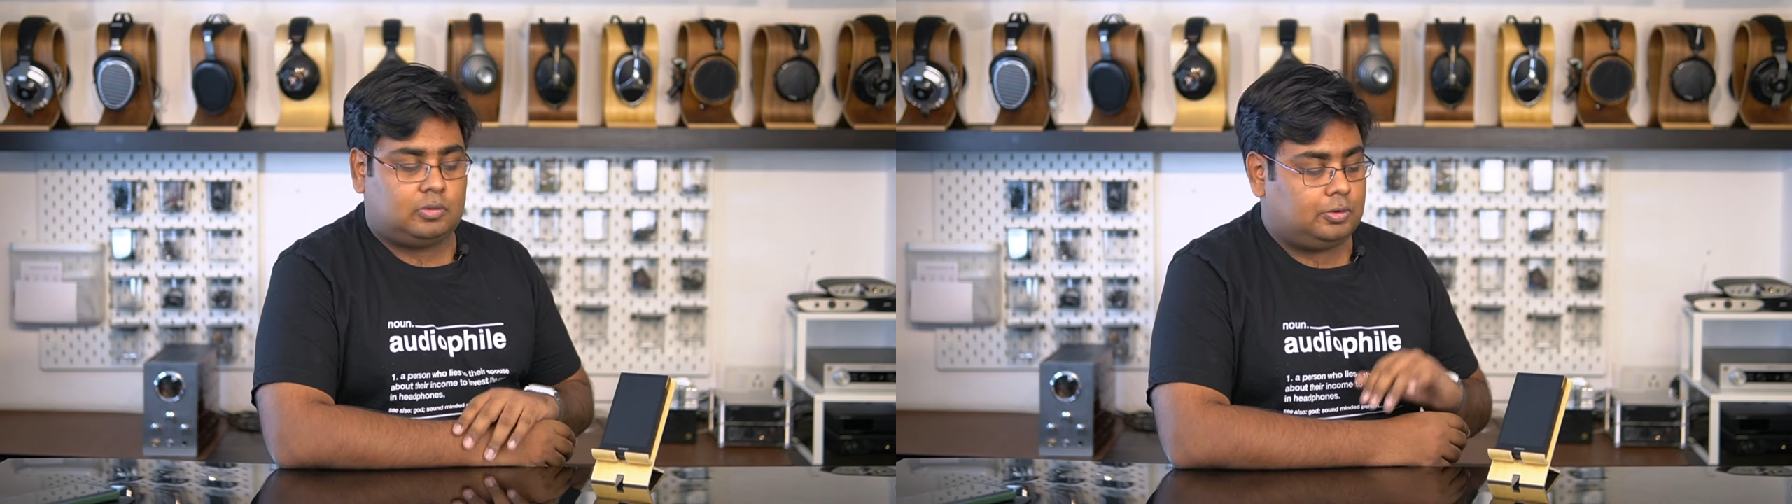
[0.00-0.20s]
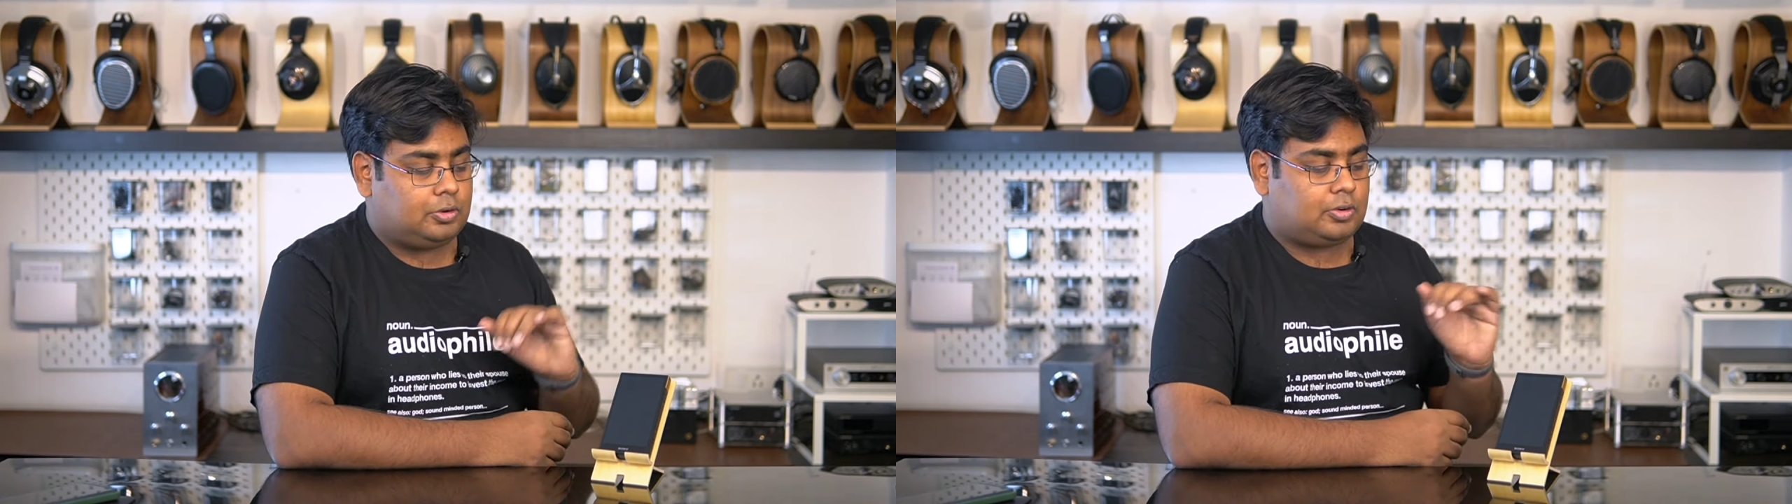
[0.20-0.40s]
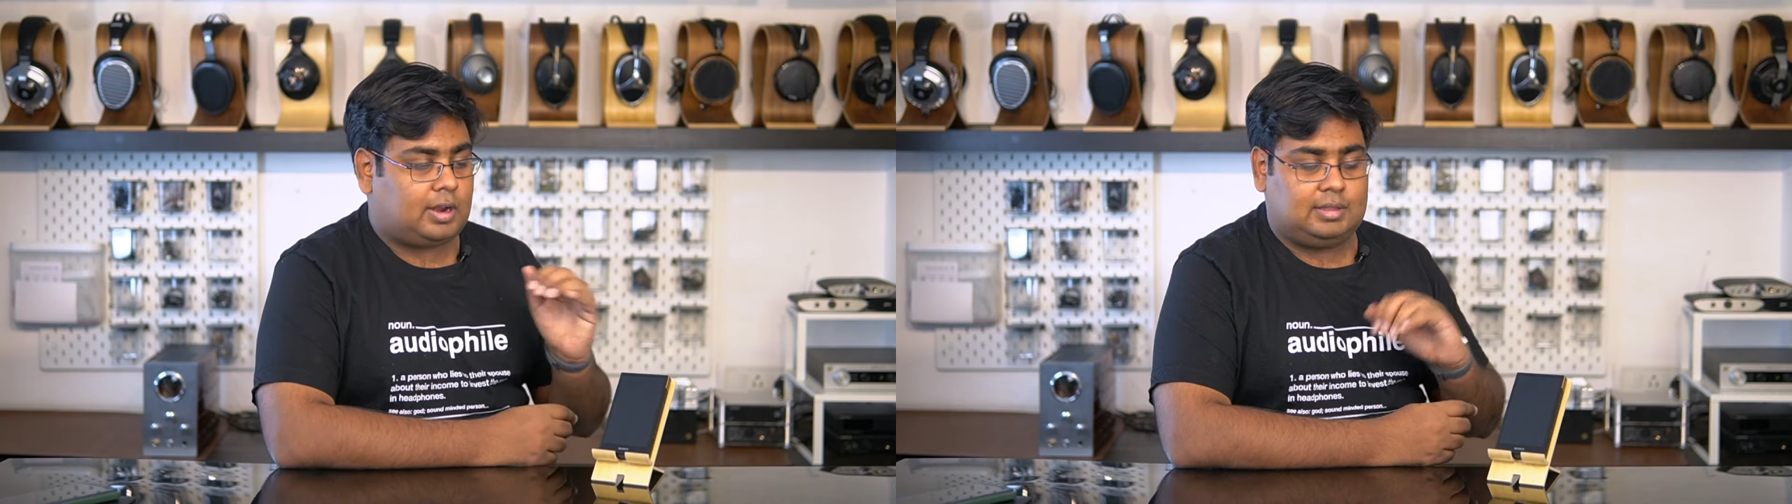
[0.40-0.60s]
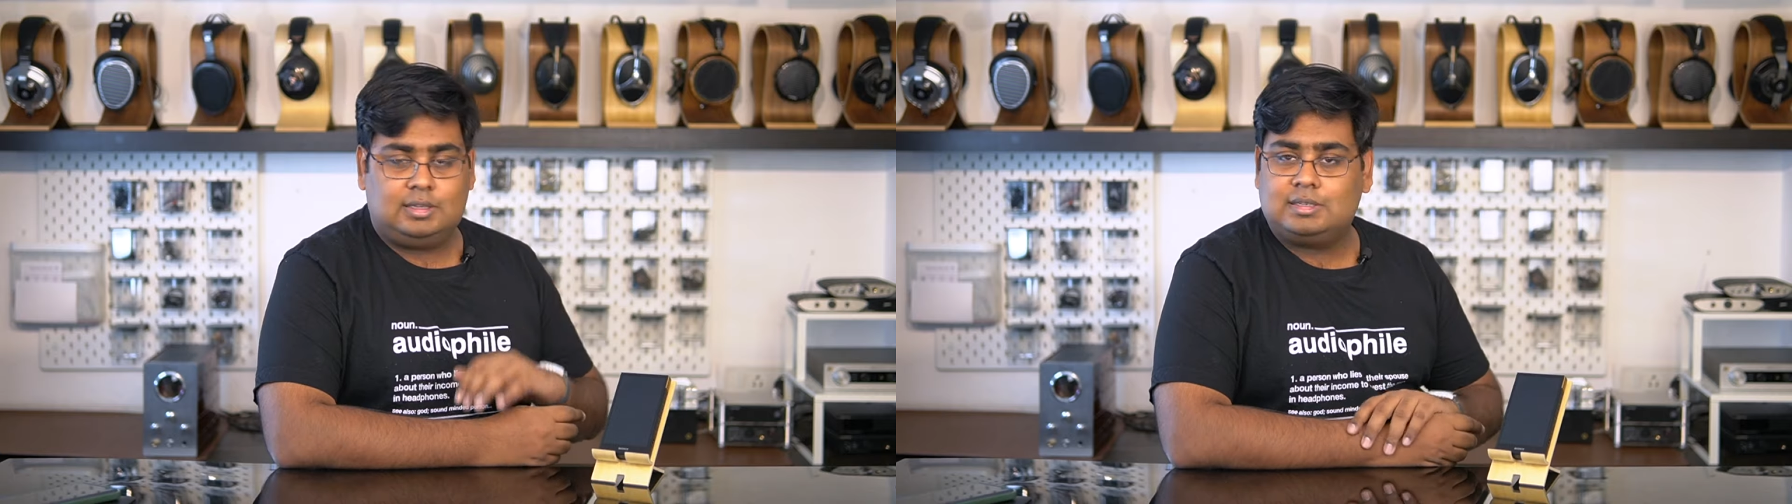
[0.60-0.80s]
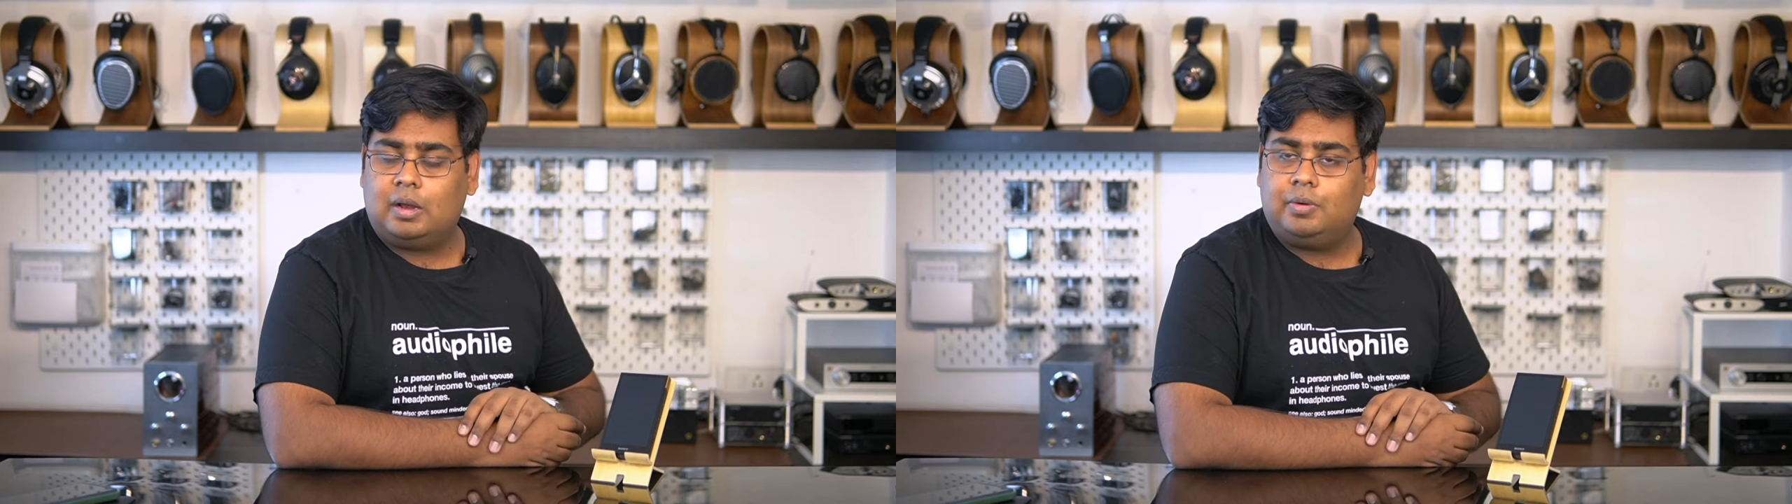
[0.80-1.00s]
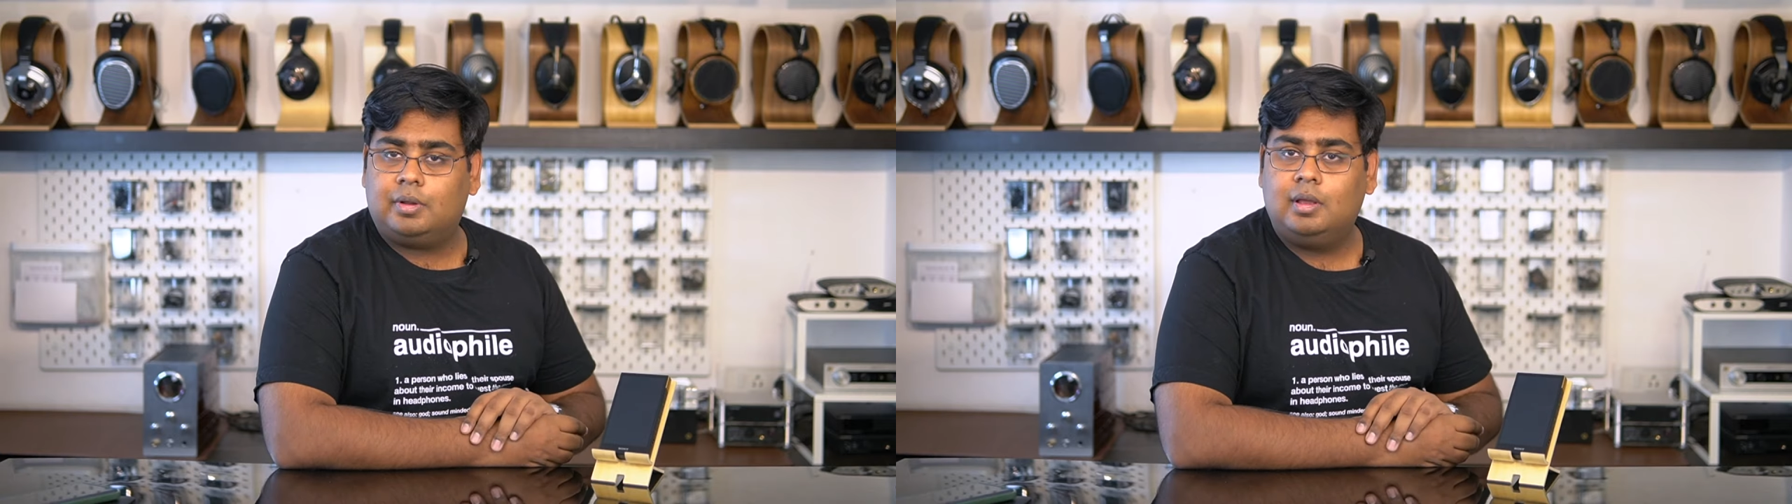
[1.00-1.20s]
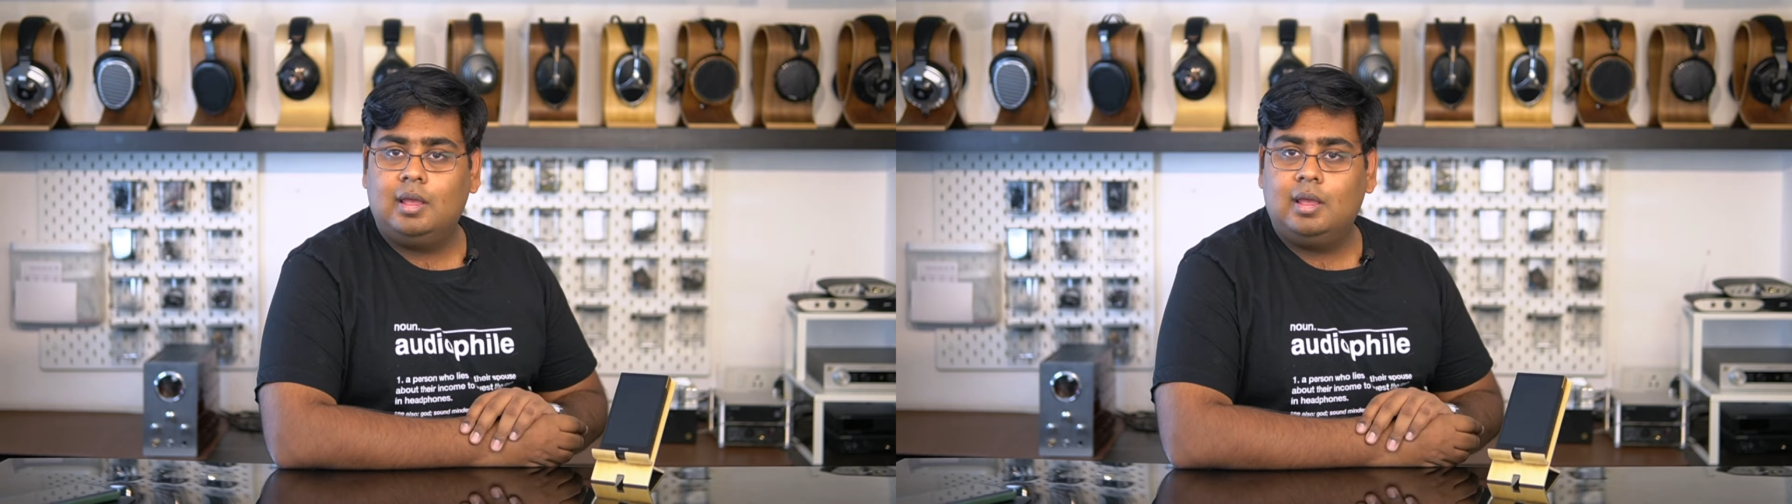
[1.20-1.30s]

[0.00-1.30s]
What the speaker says: studio to try these out.